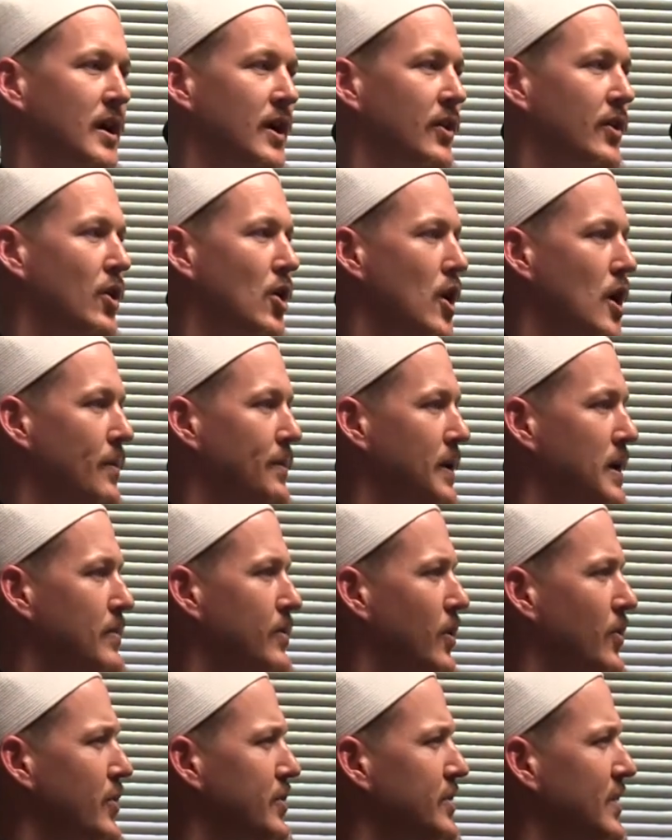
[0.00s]
There are
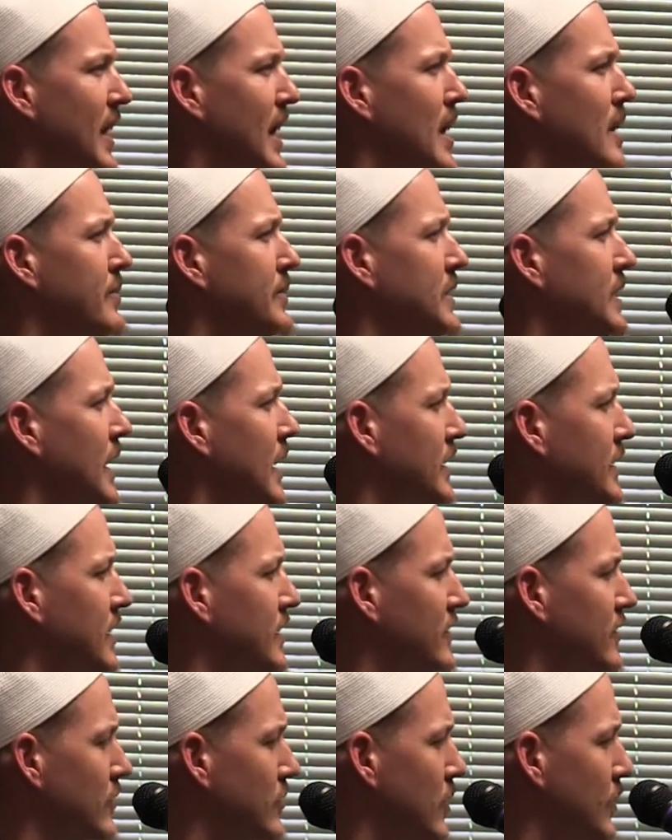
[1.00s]
people, there's how many
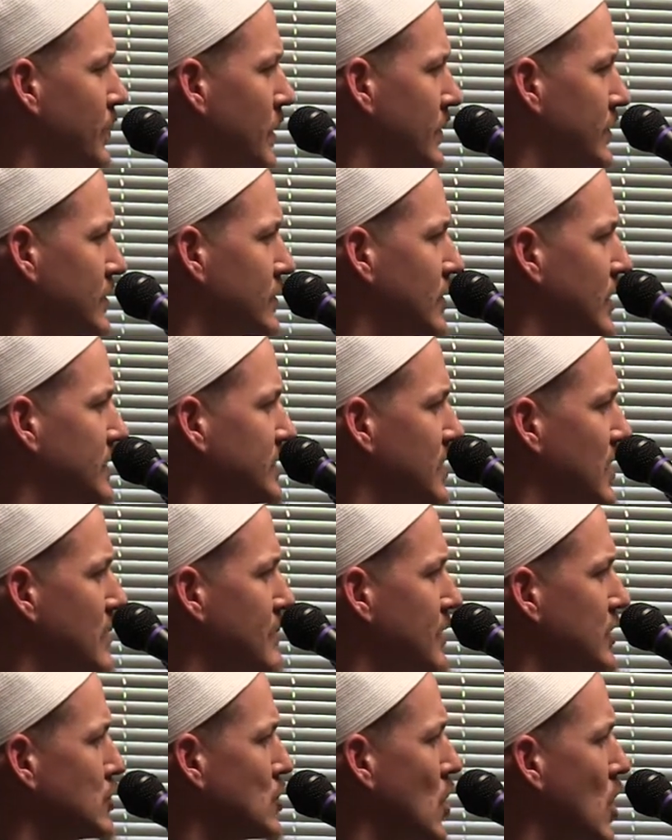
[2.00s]
hadith of our Prophet
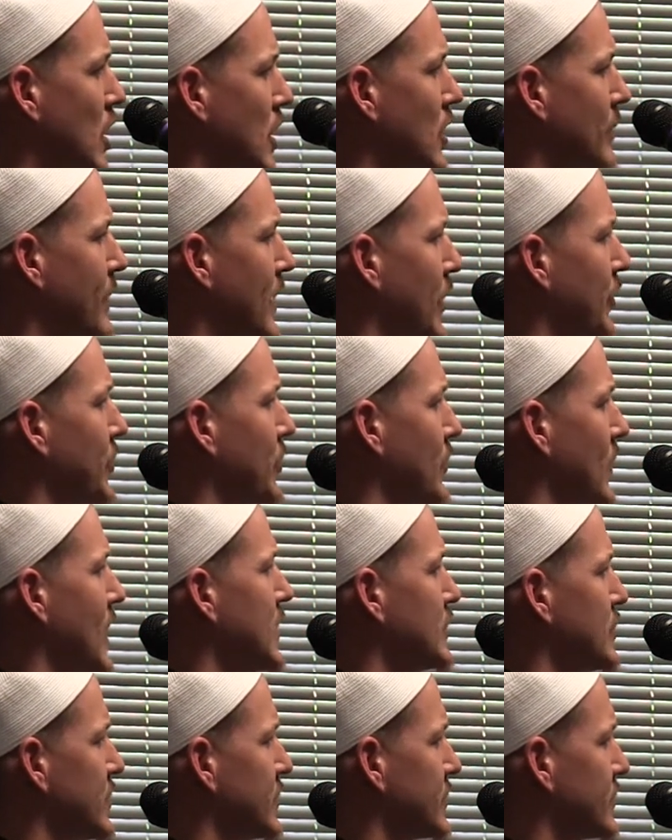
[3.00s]
that talk about the
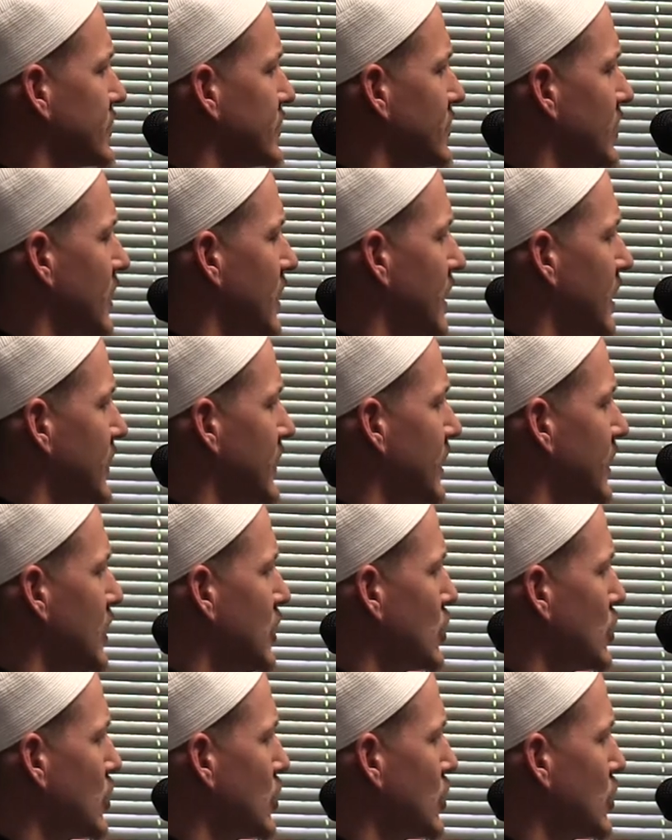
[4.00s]
righteous, that